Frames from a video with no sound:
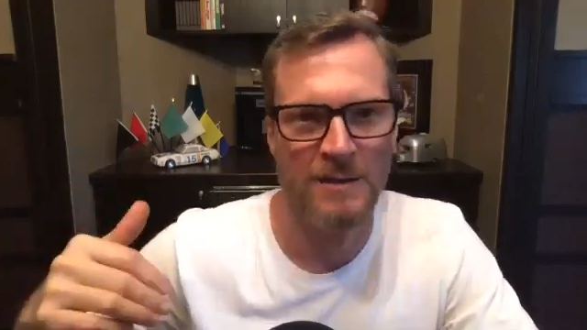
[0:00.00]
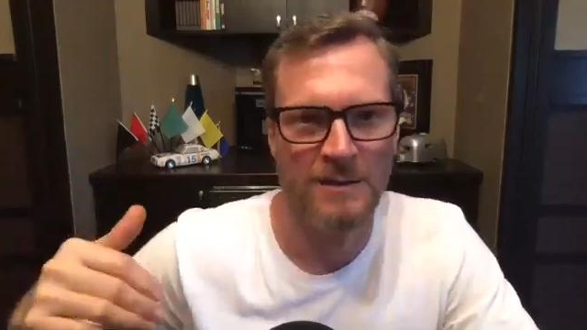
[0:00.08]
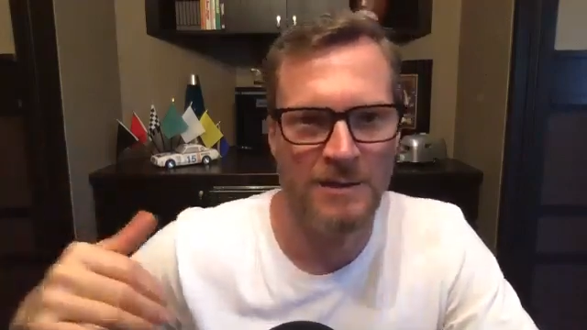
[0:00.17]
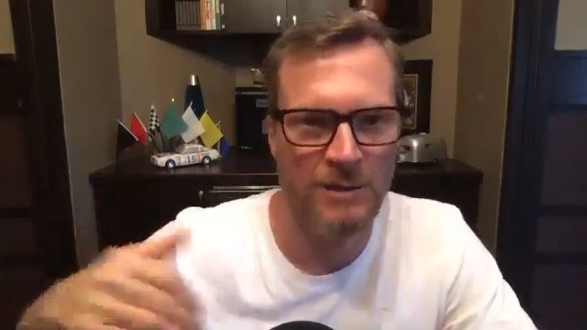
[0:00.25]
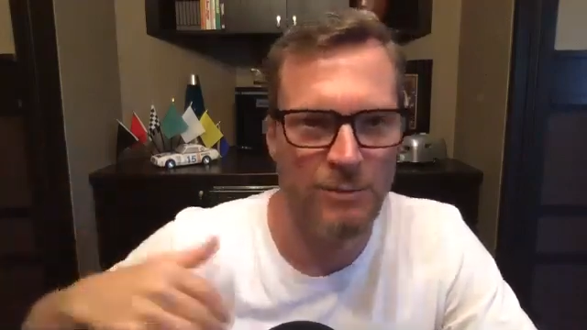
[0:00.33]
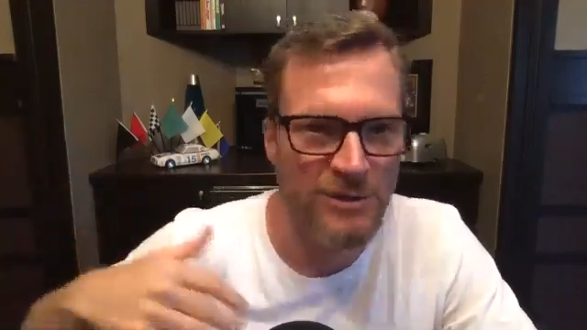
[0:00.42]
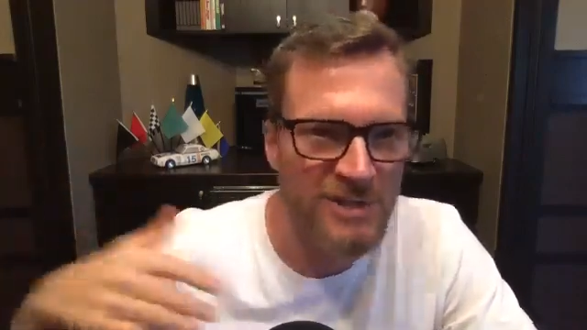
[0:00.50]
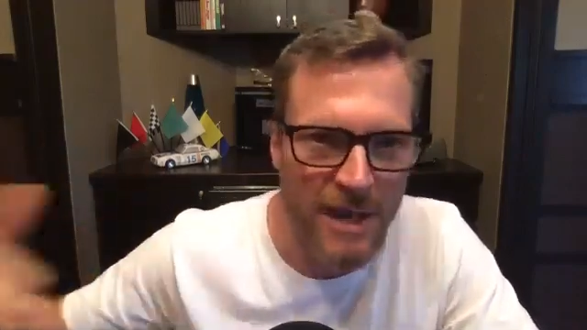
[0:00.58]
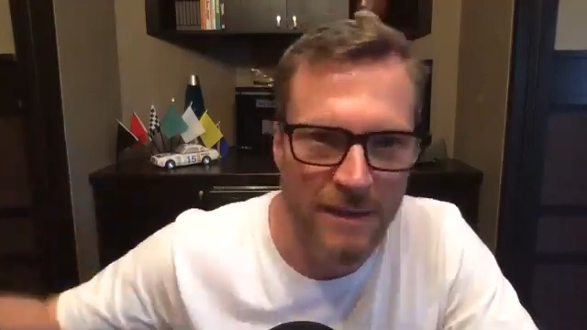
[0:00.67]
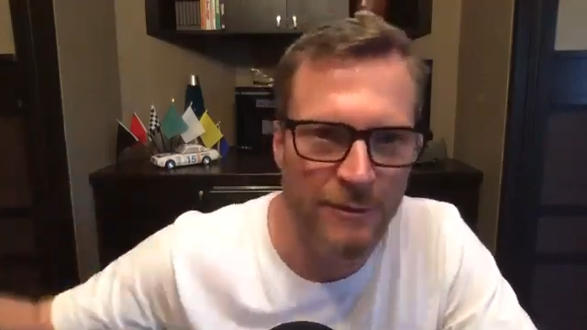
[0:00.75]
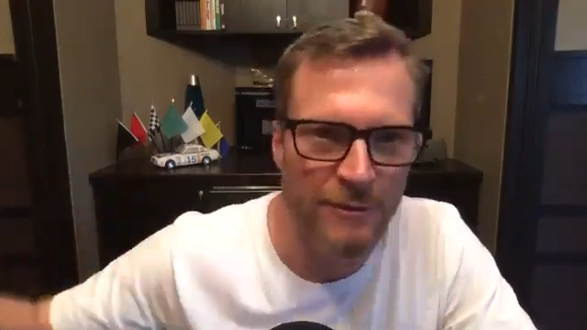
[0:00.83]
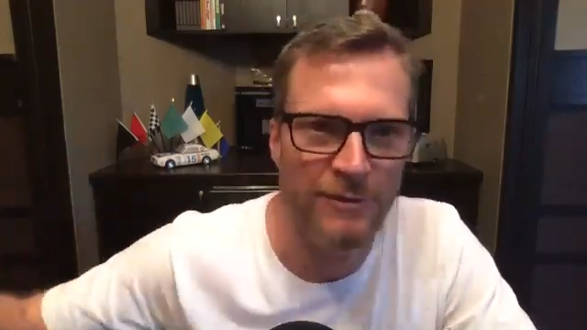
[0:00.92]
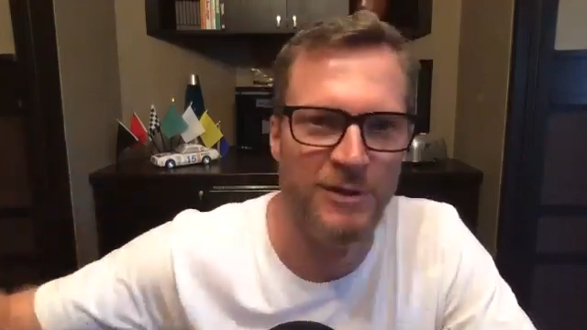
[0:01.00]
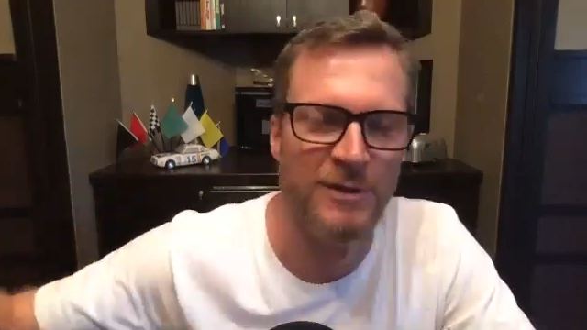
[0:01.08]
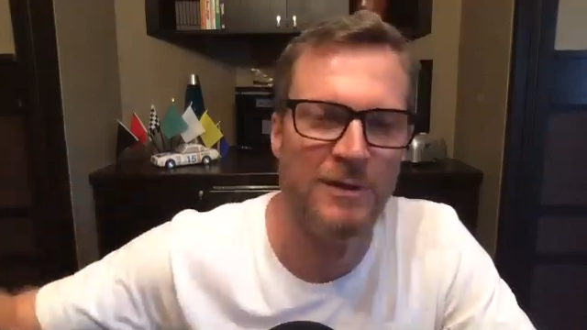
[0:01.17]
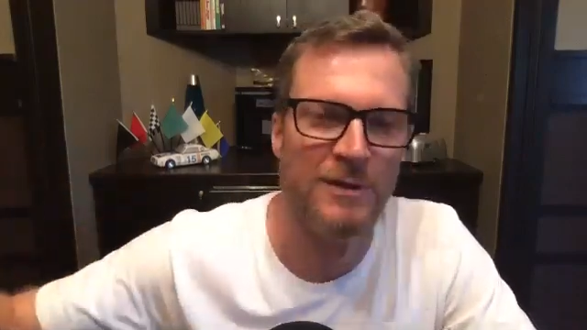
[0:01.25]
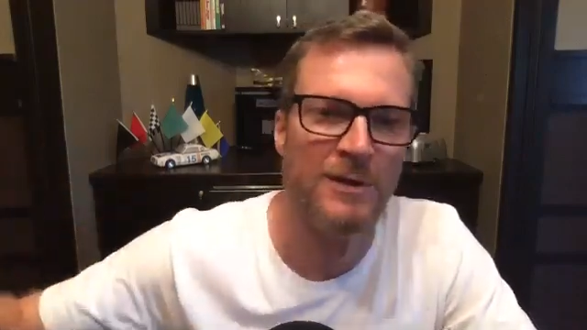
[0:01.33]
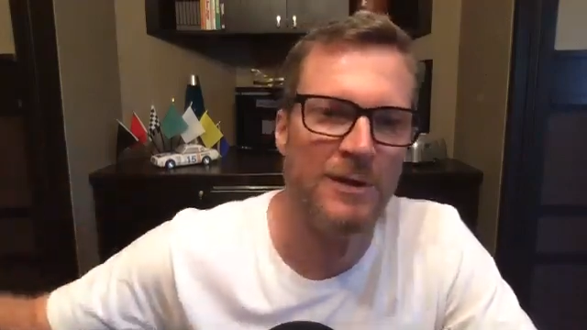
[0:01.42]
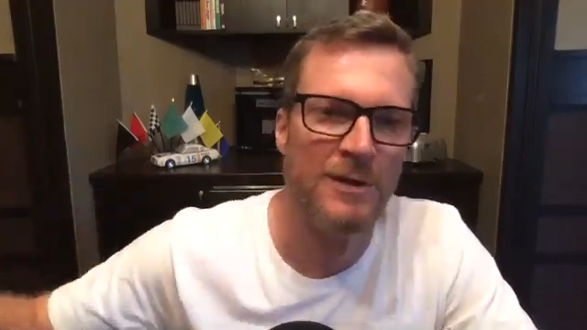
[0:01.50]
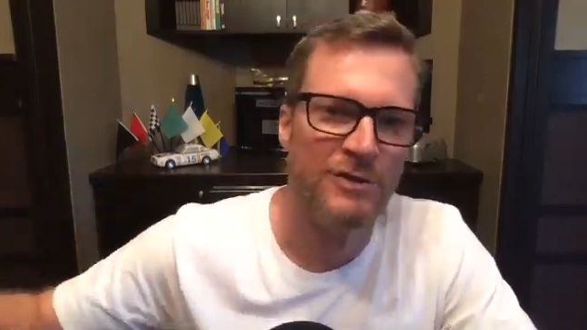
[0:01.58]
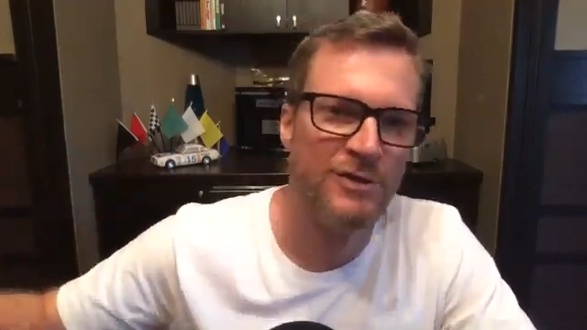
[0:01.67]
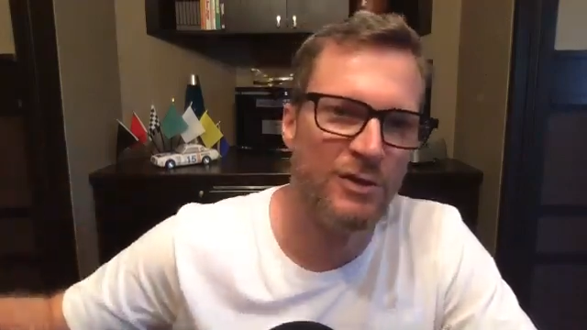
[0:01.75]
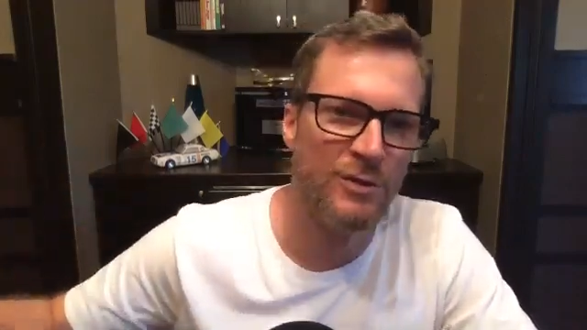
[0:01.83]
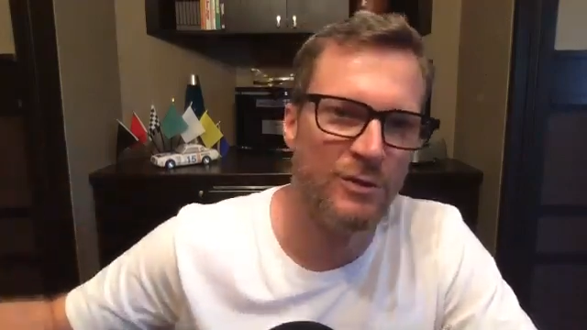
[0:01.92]
You were tethered
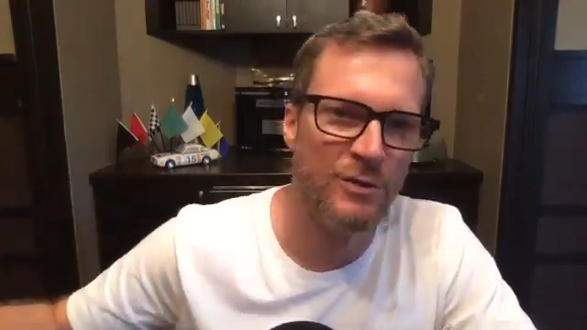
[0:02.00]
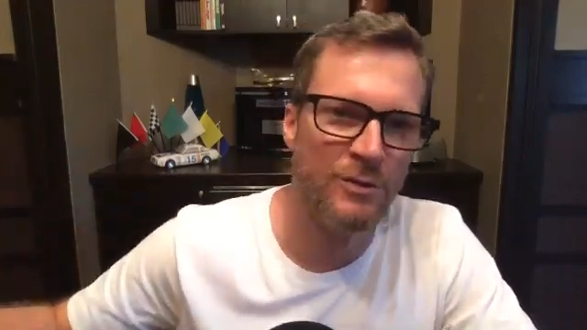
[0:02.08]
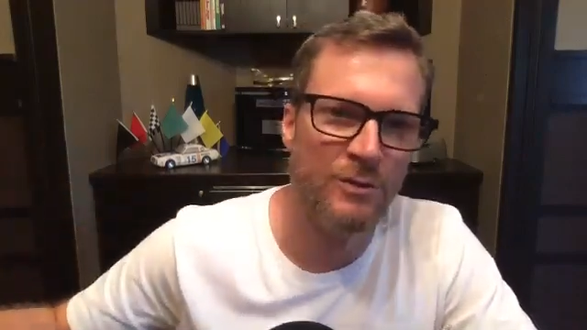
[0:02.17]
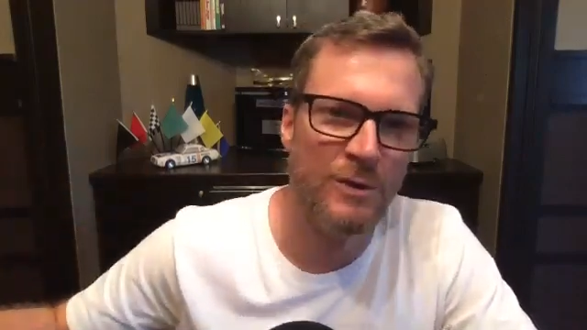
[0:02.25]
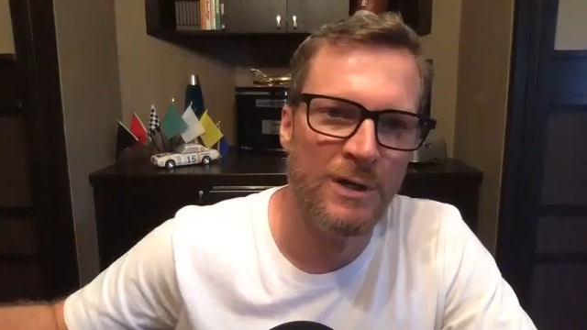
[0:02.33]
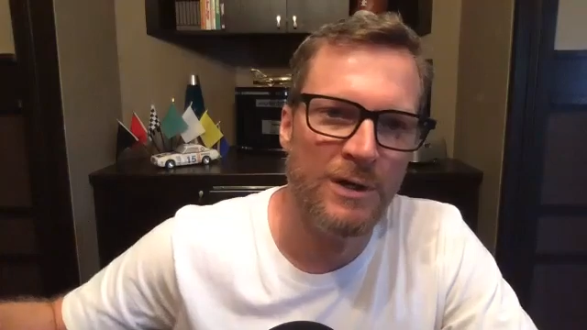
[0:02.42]
to